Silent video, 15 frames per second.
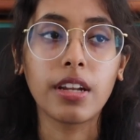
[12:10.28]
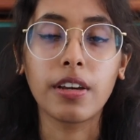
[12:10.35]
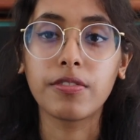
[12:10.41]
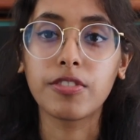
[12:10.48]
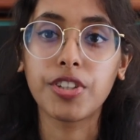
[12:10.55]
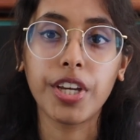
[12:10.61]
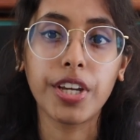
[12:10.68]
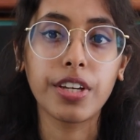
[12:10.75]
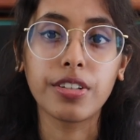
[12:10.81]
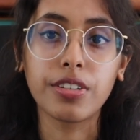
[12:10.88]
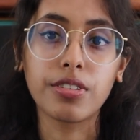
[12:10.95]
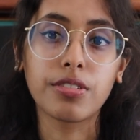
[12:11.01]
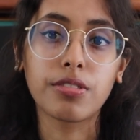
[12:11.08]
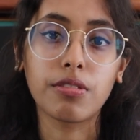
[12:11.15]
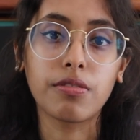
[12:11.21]
that have
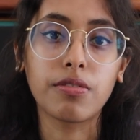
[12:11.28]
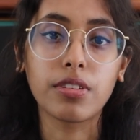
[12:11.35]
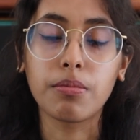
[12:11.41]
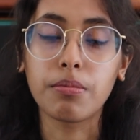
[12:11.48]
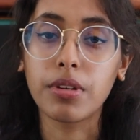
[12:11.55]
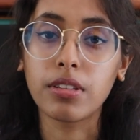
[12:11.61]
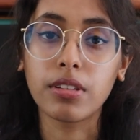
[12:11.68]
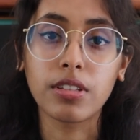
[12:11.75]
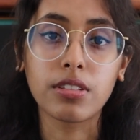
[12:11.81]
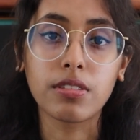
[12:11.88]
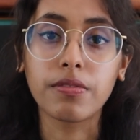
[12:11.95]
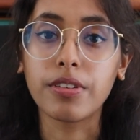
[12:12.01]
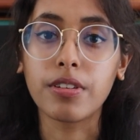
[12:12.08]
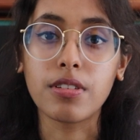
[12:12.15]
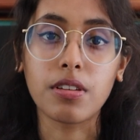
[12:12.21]
changed over the millions
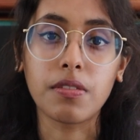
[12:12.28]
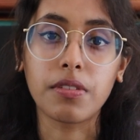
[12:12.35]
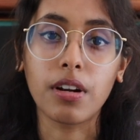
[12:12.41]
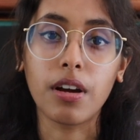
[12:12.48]
of years of our